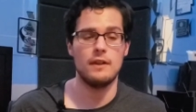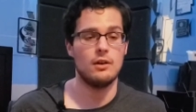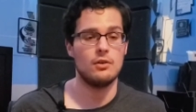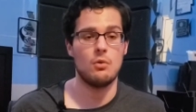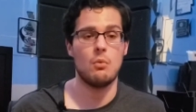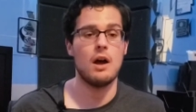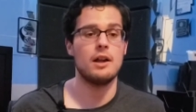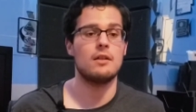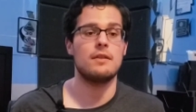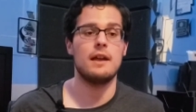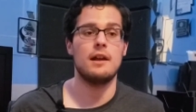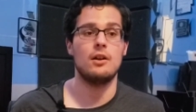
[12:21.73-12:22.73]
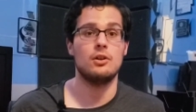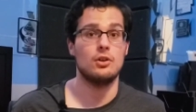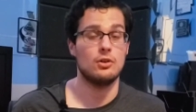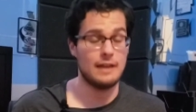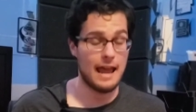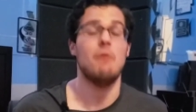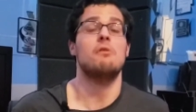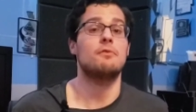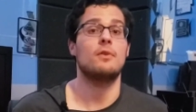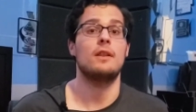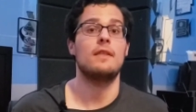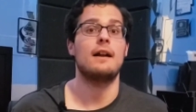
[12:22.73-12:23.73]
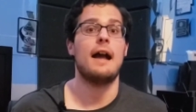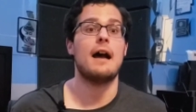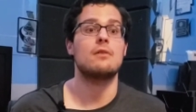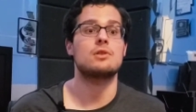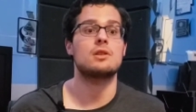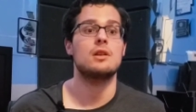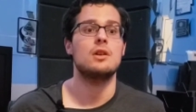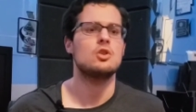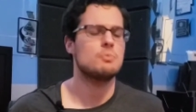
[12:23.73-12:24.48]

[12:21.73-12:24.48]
They don't know why you're there. You're now in front of their house,